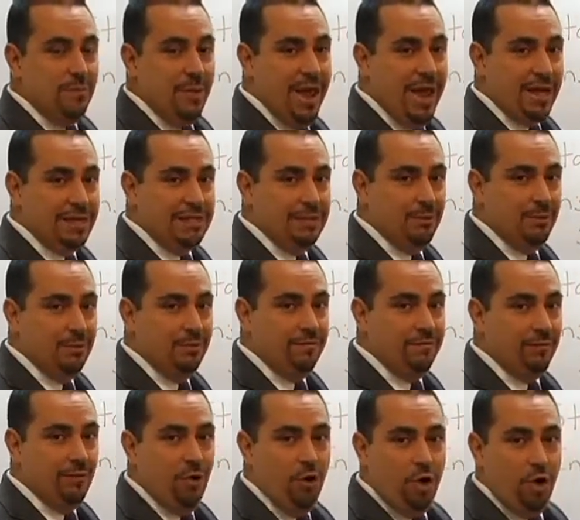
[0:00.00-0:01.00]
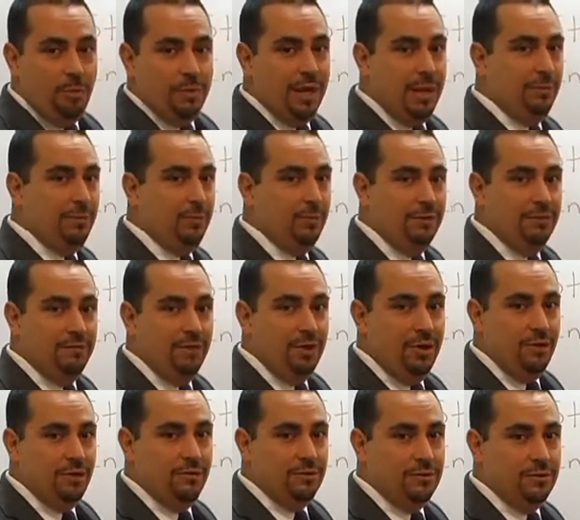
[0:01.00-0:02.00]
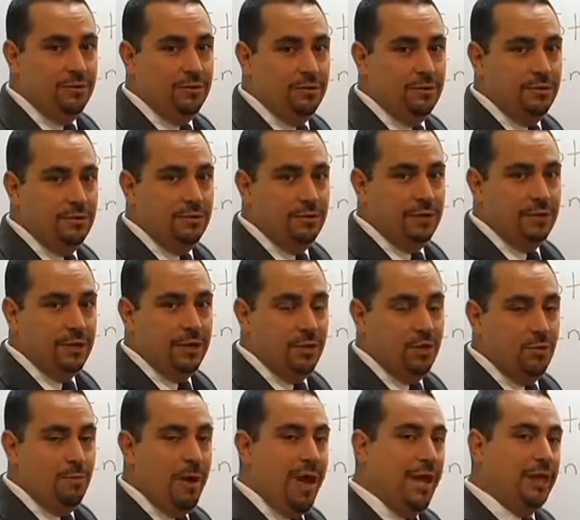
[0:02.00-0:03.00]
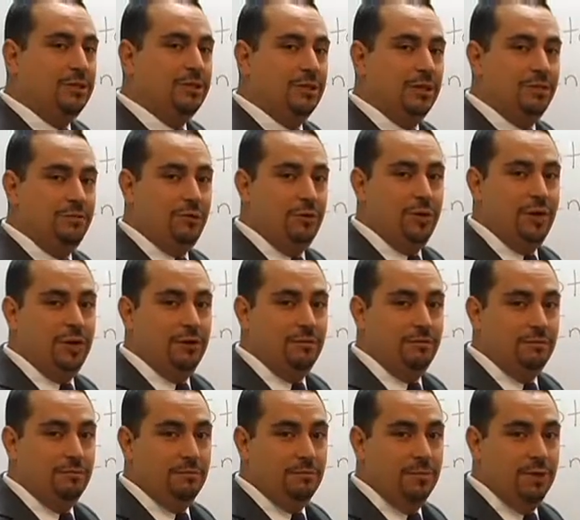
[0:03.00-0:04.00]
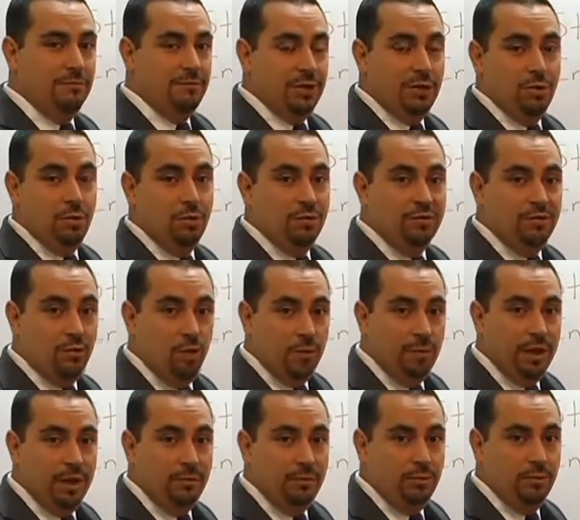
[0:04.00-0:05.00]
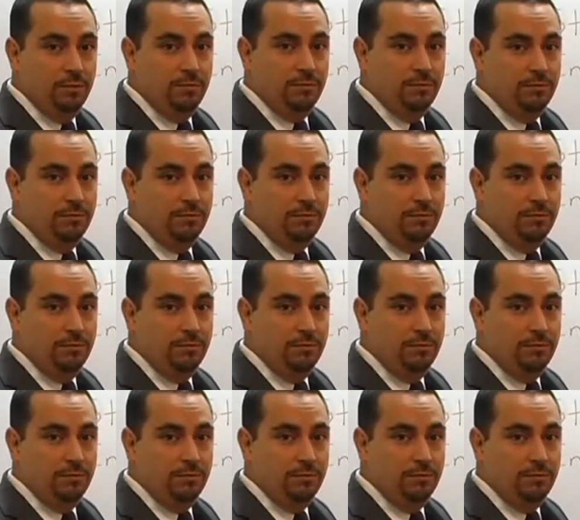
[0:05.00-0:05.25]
maximum for all people involved, can you imagine if you hit a vehicle with 4 people?